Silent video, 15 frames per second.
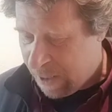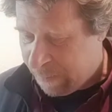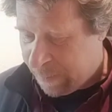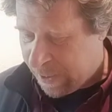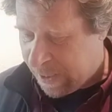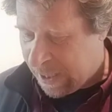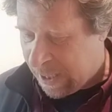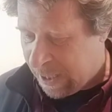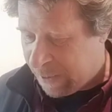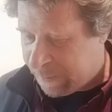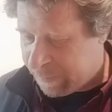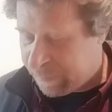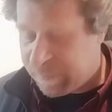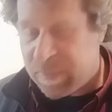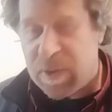But
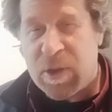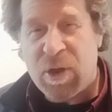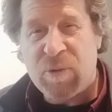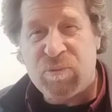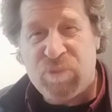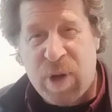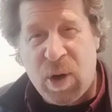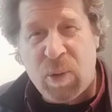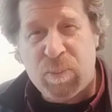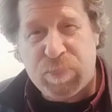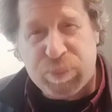um, the real